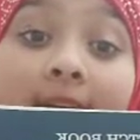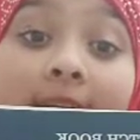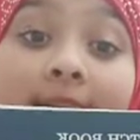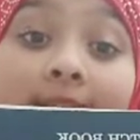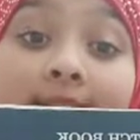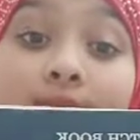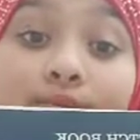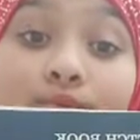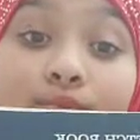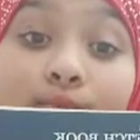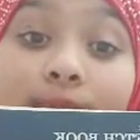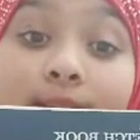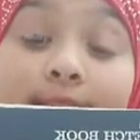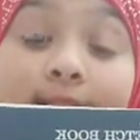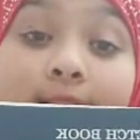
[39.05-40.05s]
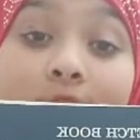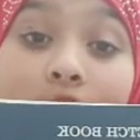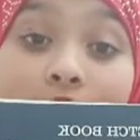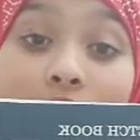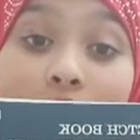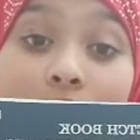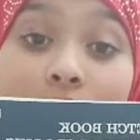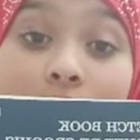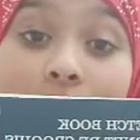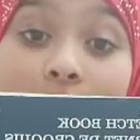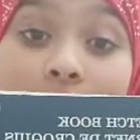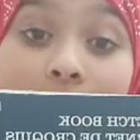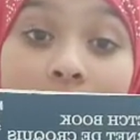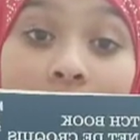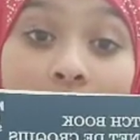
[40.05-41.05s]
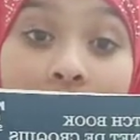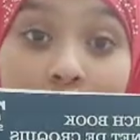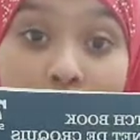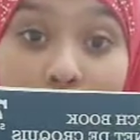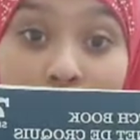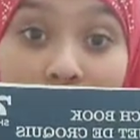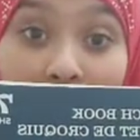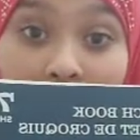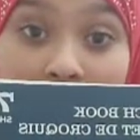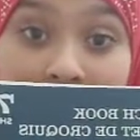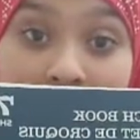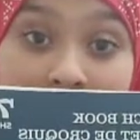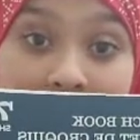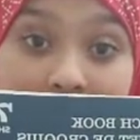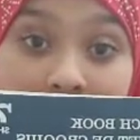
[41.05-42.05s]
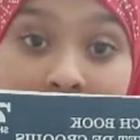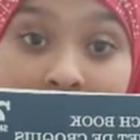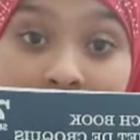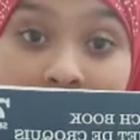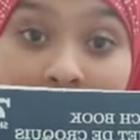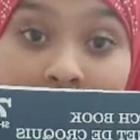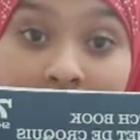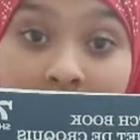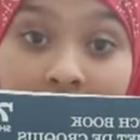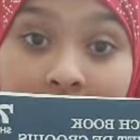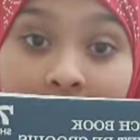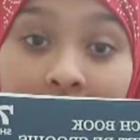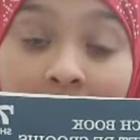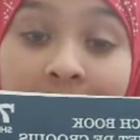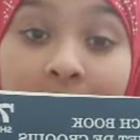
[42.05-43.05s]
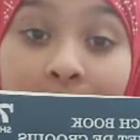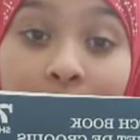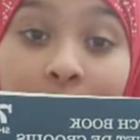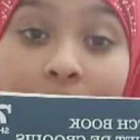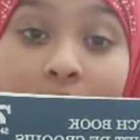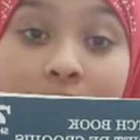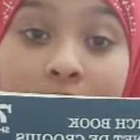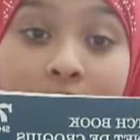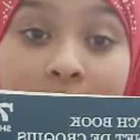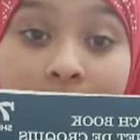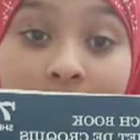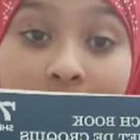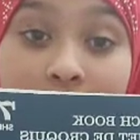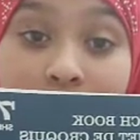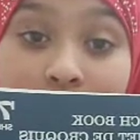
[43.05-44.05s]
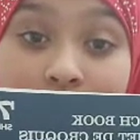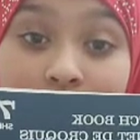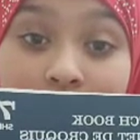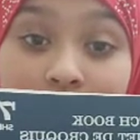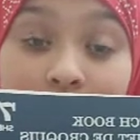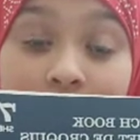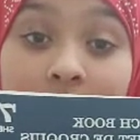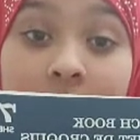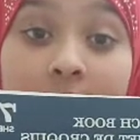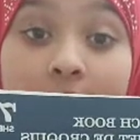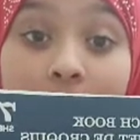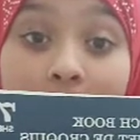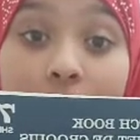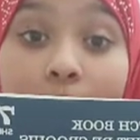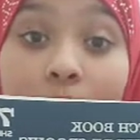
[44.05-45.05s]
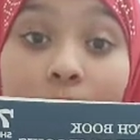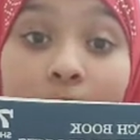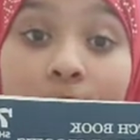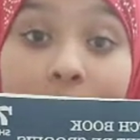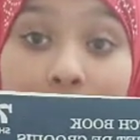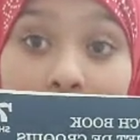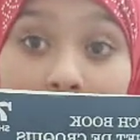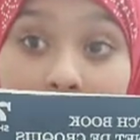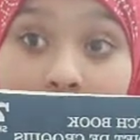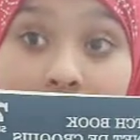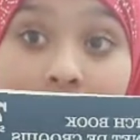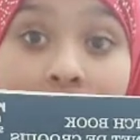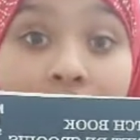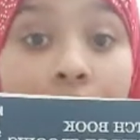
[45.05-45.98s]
It's really good for practicing, and the more sheets, the better.